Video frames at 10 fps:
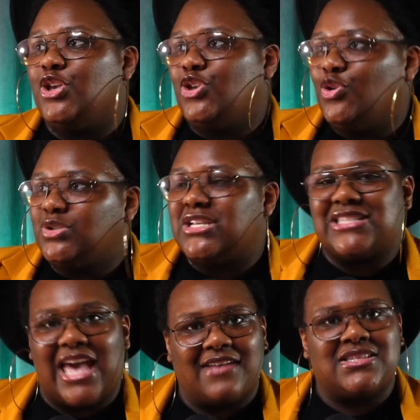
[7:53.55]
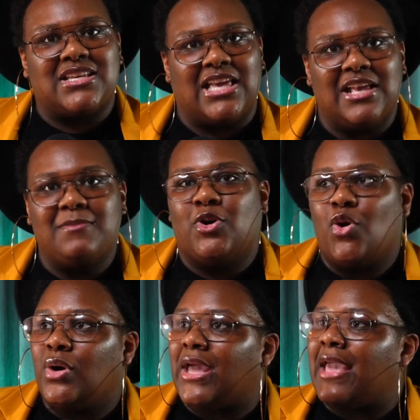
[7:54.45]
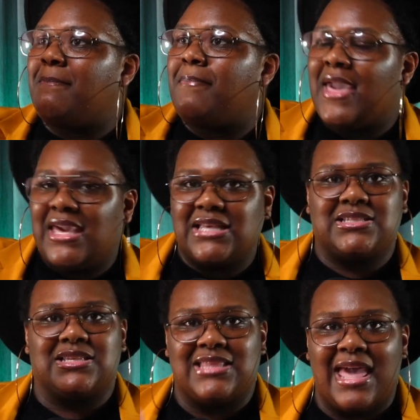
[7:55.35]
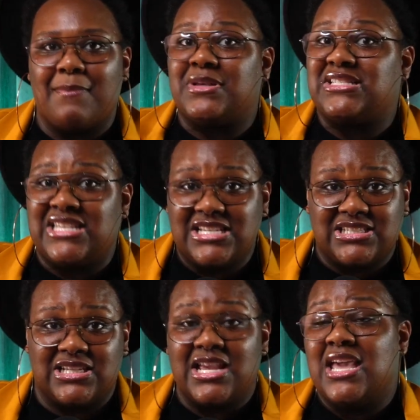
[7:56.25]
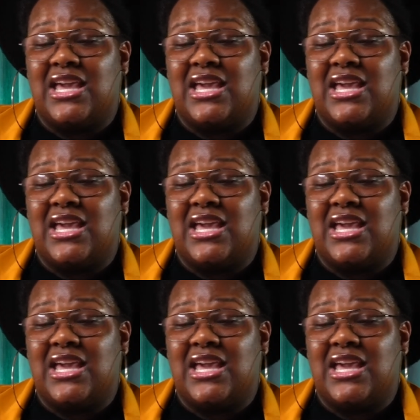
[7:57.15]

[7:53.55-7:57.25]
You just have to keep going and make it to that position